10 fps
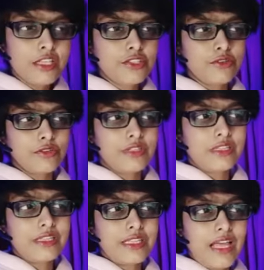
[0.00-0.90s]
So
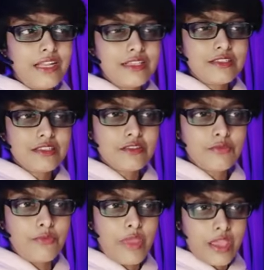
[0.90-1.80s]
that is the
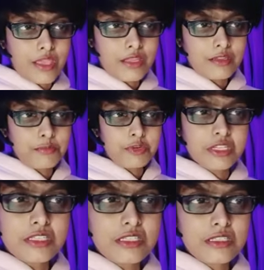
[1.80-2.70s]
way the
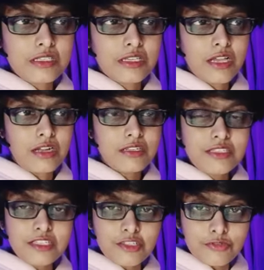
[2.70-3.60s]
prince
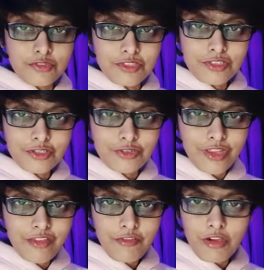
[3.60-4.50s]
continued to
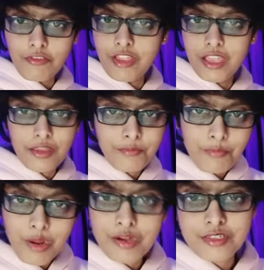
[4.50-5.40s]
give away
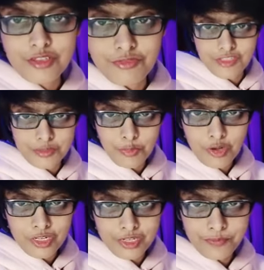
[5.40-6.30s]
parts of his
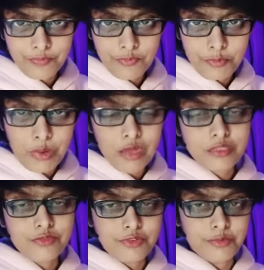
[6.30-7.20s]
body,
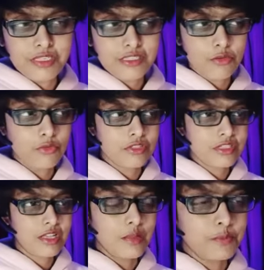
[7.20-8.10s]
parts from his own
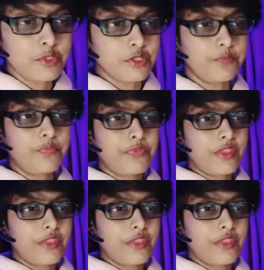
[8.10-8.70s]
sculpture,